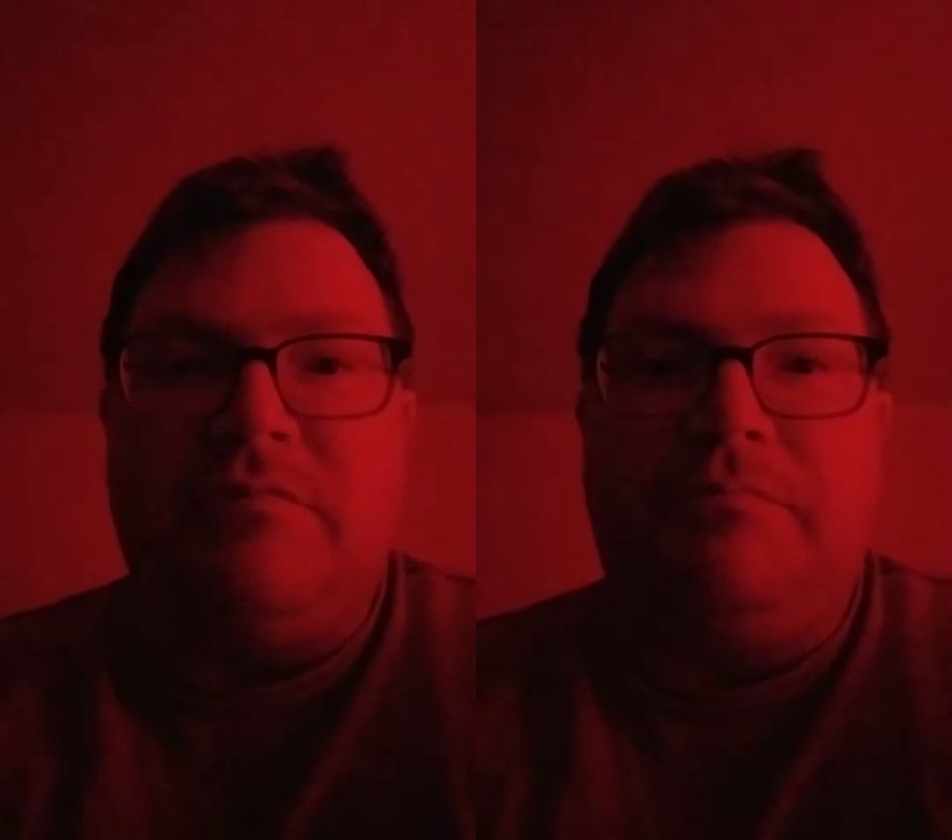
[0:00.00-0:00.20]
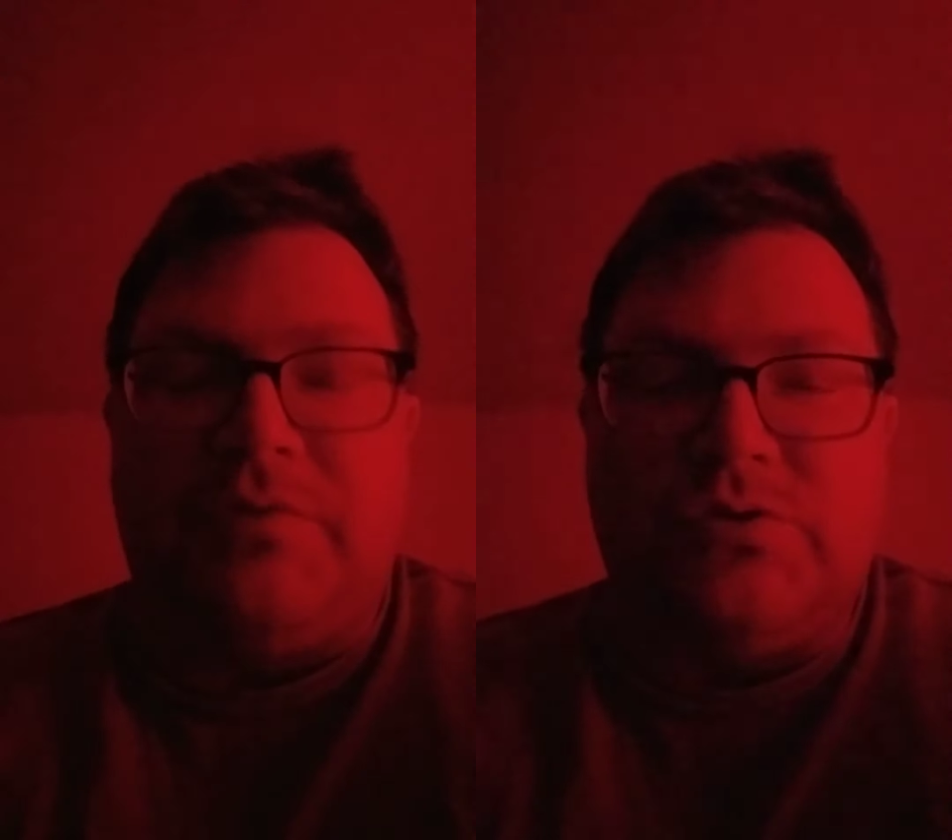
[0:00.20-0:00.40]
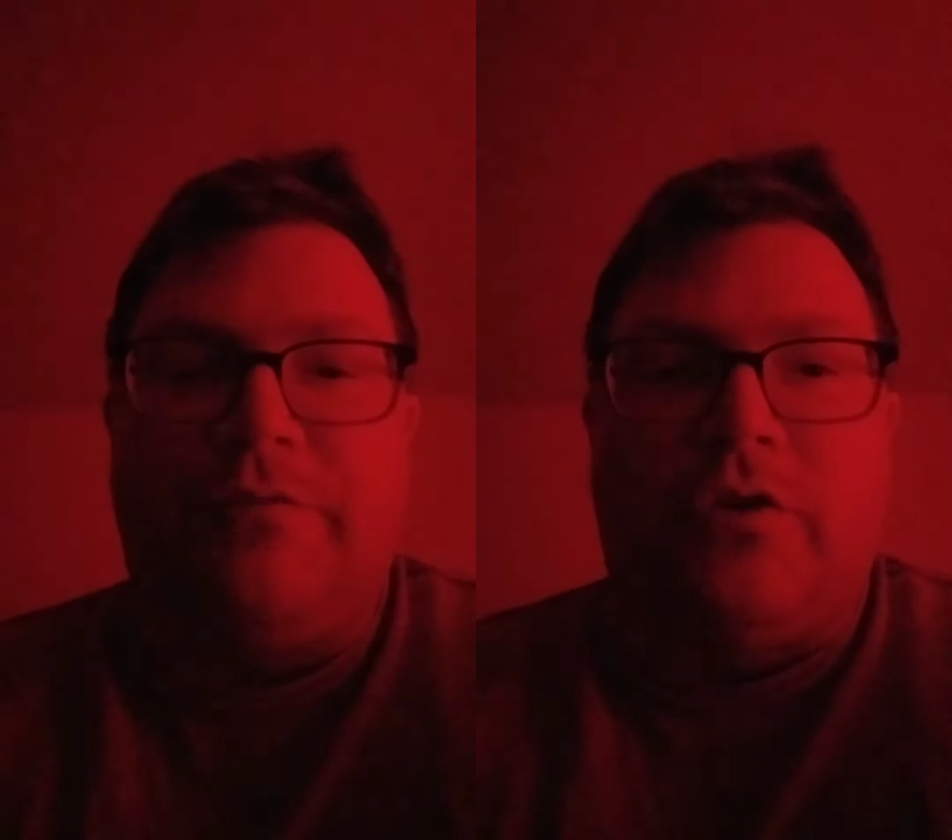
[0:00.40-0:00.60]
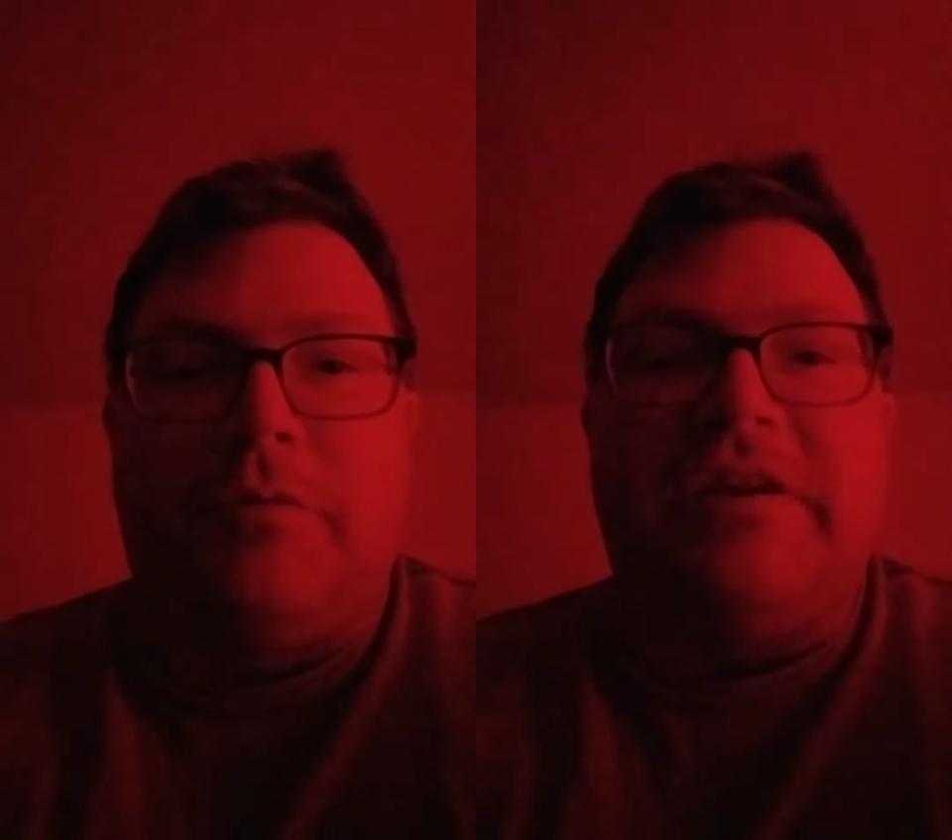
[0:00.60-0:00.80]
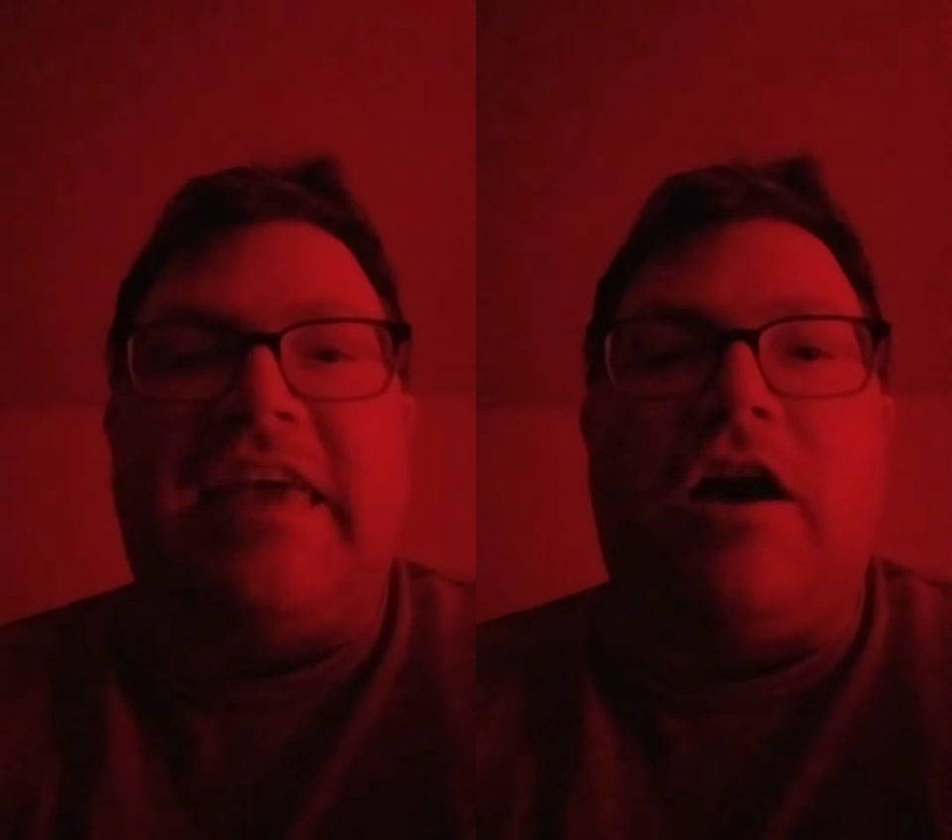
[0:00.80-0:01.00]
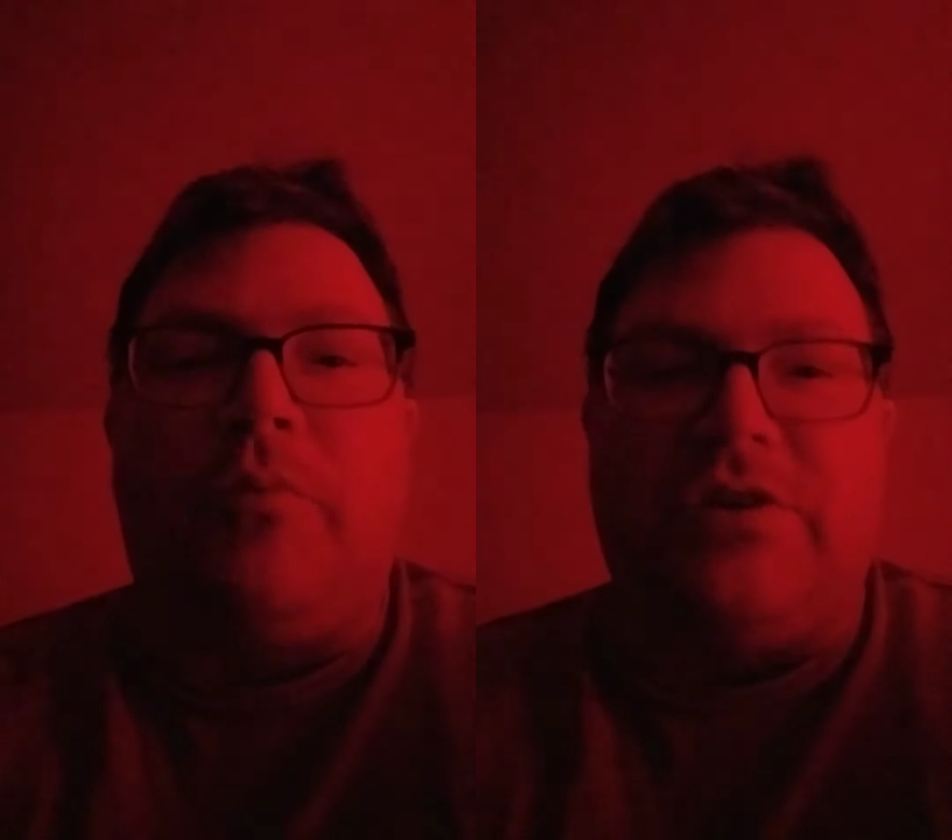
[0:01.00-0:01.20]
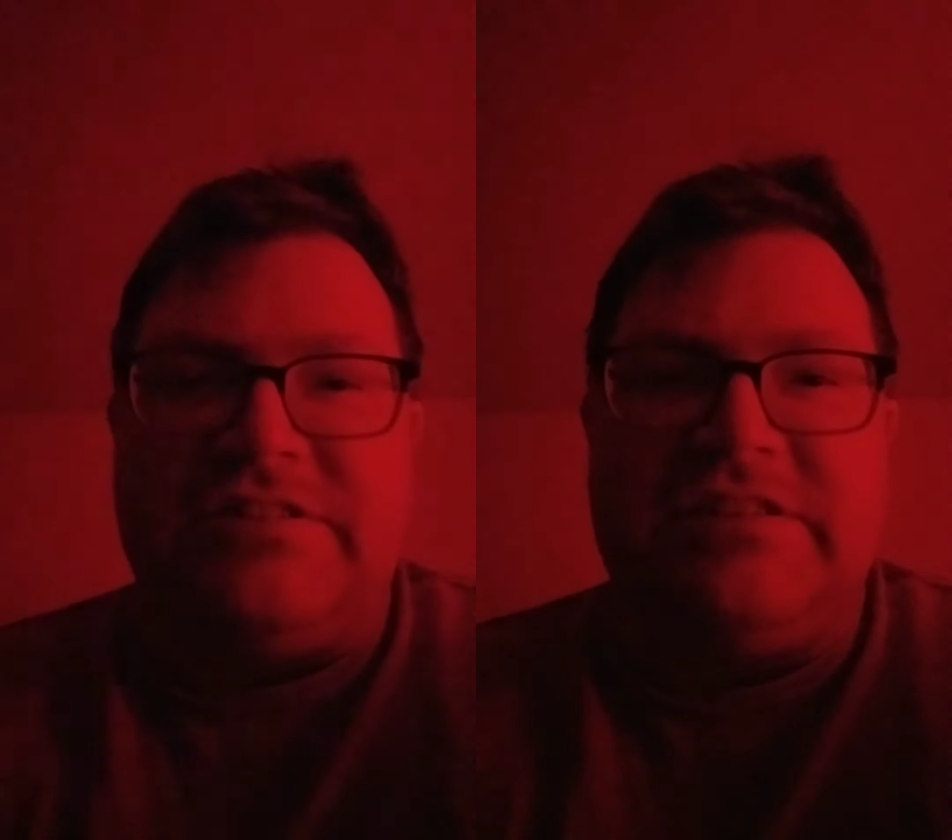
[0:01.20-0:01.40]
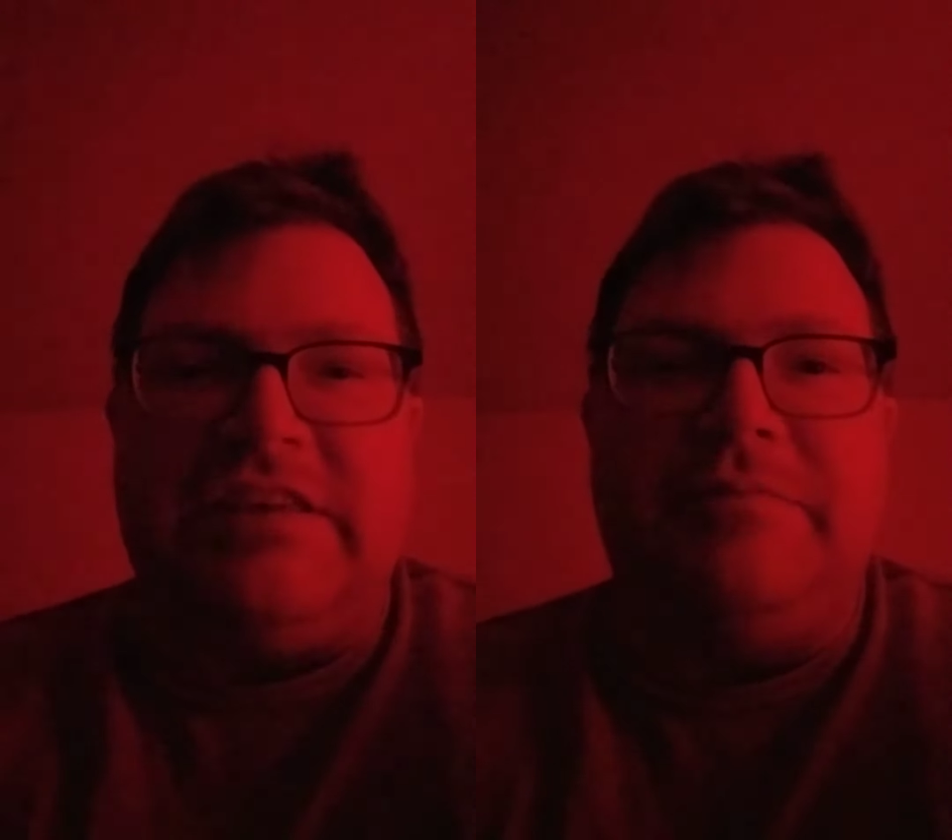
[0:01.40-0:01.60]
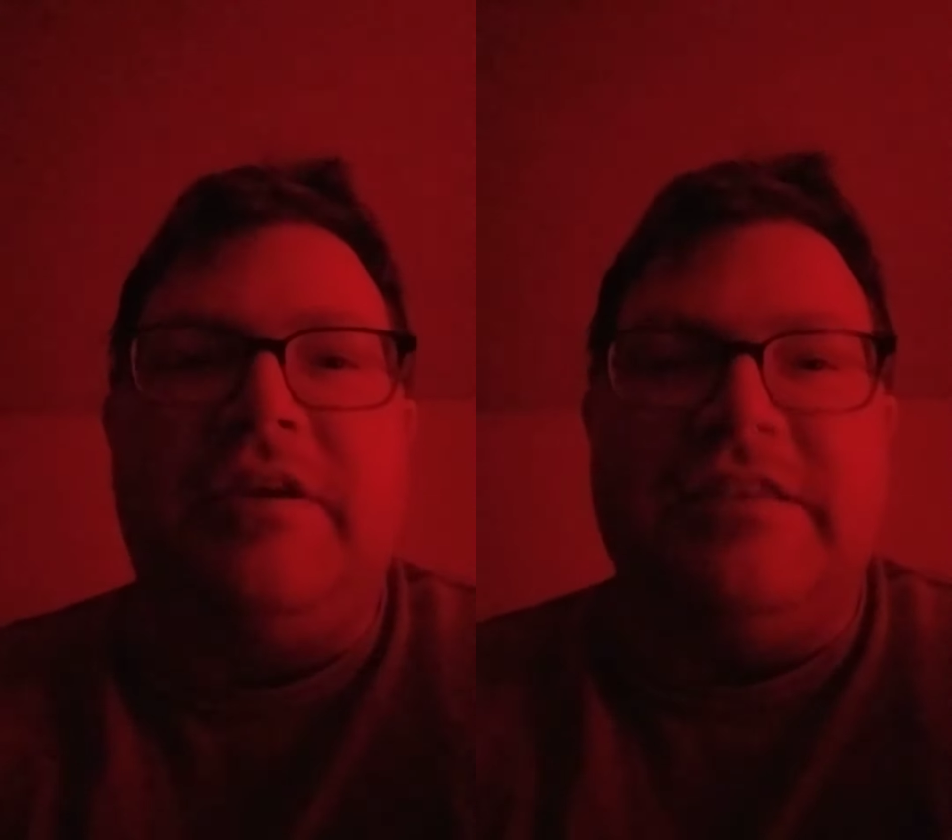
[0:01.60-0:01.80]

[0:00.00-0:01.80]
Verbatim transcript: But so far, my Cowboys team